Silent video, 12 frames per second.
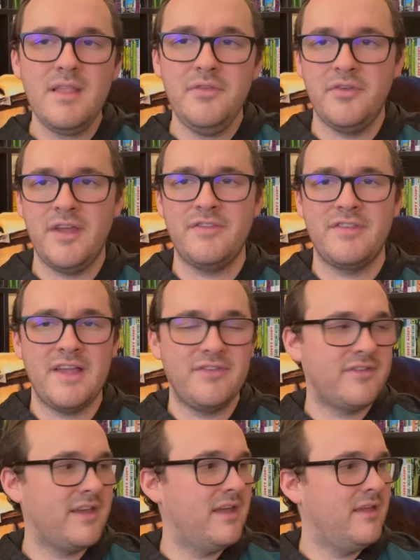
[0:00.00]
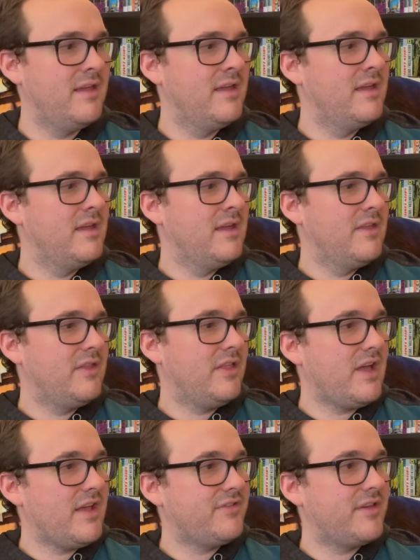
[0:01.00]
So that's that set. The
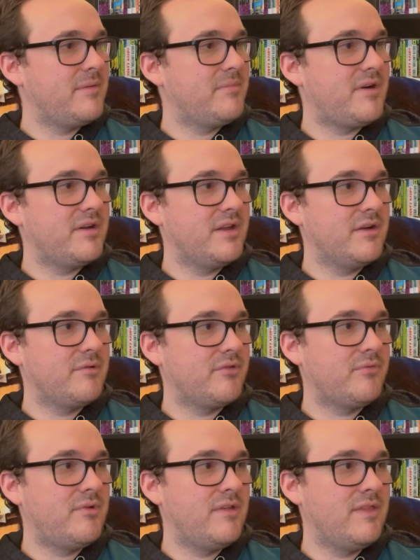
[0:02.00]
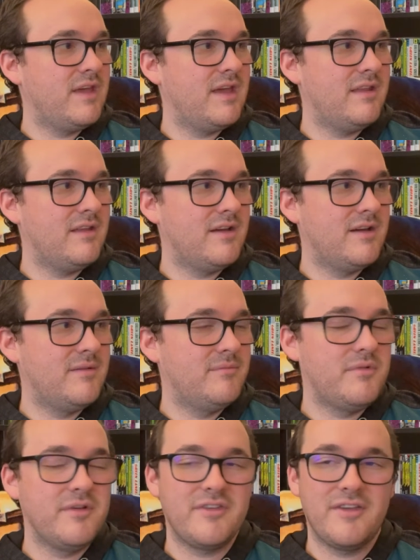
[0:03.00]
last set I bought here was one that
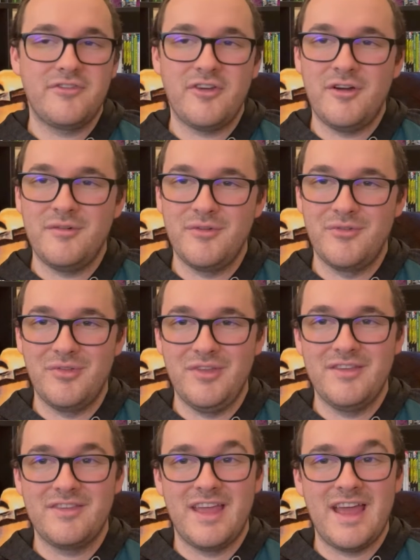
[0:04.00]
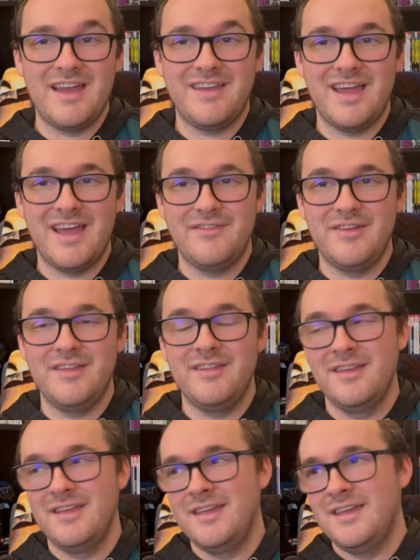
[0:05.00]
once I saw it was released, I had to have
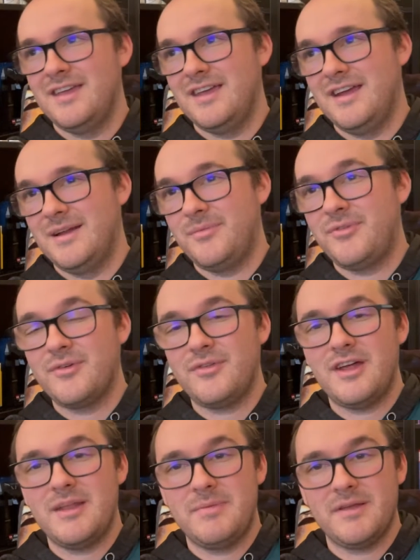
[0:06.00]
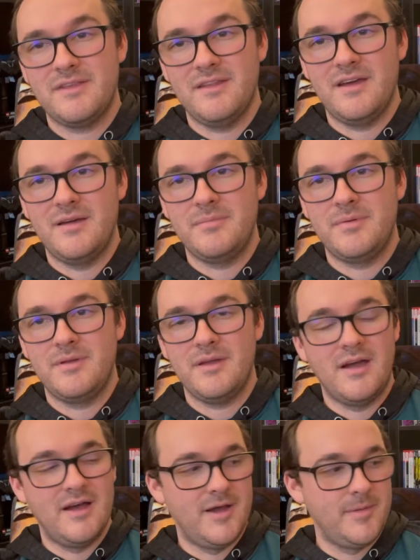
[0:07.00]
it, and I'm so glad I picked it up.
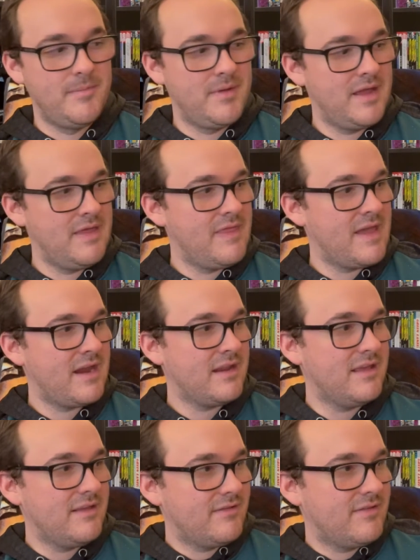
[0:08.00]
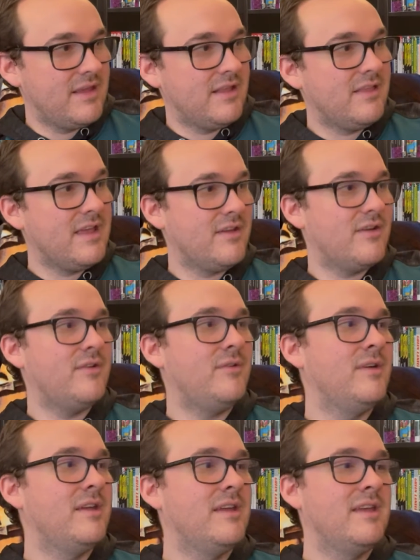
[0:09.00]
And that is the
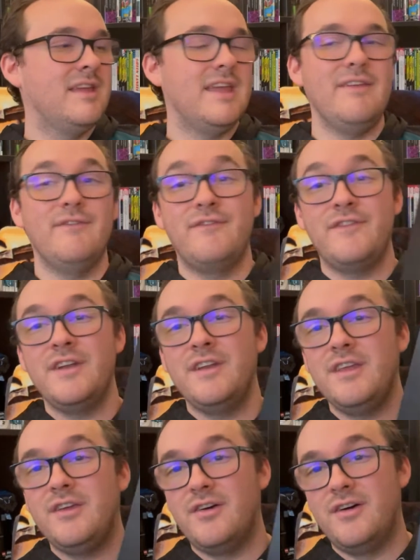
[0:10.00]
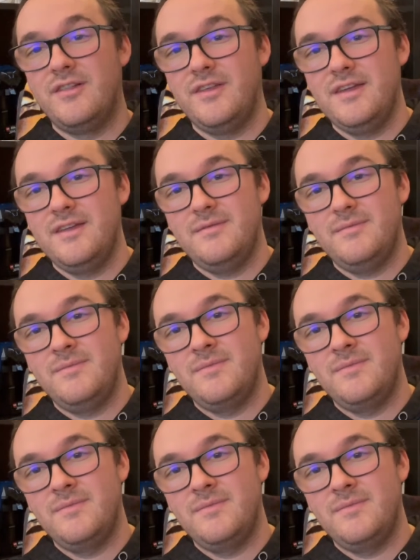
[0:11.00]
Lego Infinity Gauntlet.